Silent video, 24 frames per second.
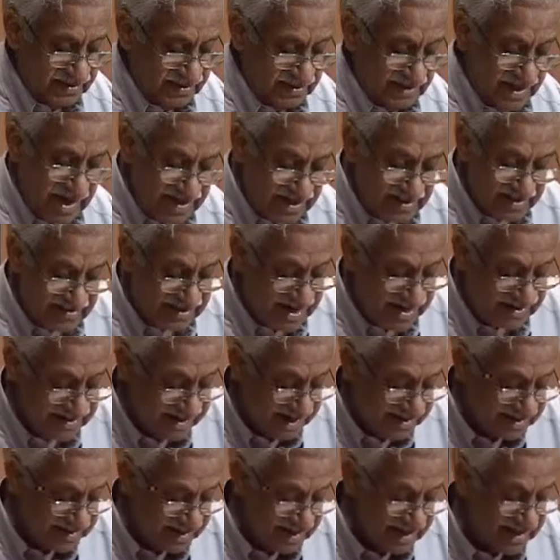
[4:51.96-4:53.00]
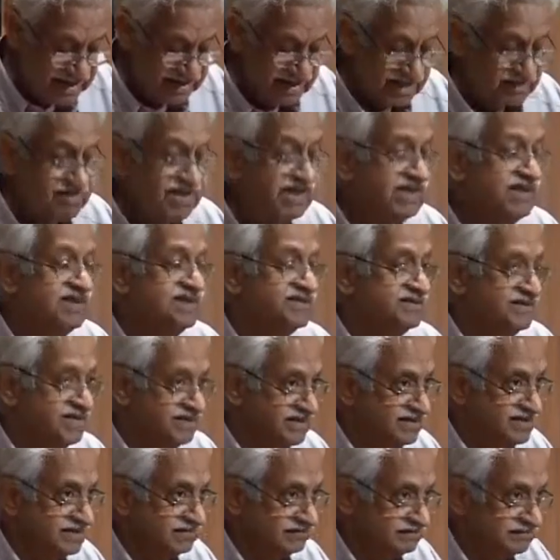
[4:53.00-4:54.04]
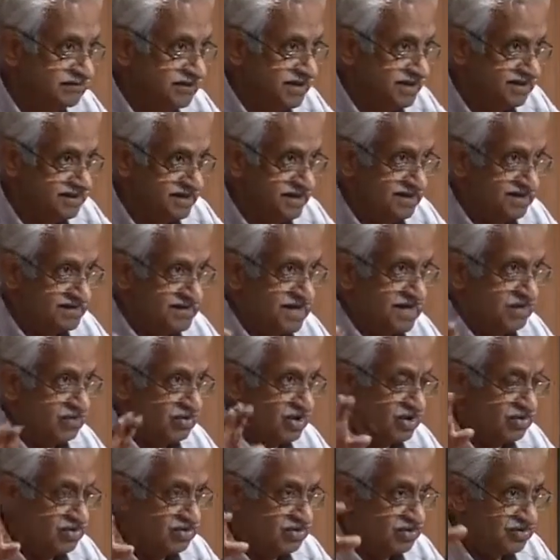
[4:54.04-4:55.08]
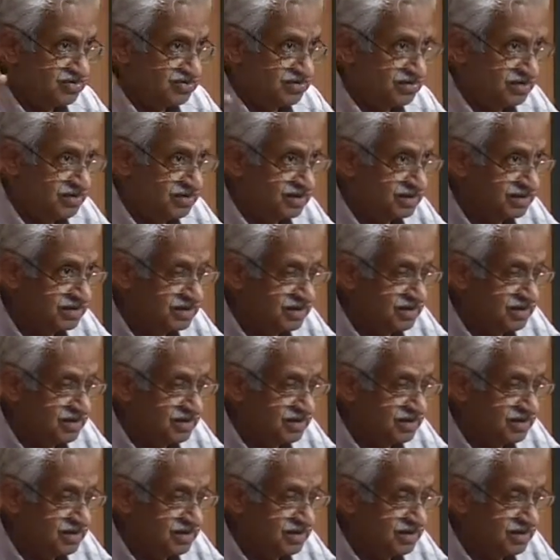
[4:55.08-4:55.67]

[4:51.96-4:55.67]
Iran is not yet another Middle East kingdom. It's not one of those